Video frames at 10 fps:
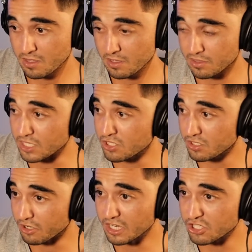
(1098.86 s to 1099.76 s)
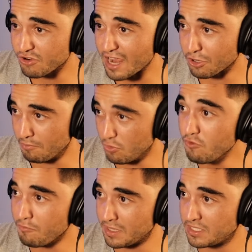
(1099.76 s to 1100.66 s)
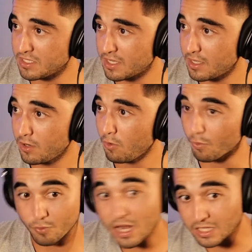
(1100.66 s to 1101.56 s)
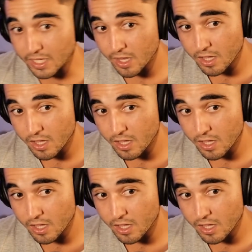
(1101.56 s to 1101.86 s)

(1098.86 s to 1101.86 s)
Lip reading: They're gonna track your movements. Really?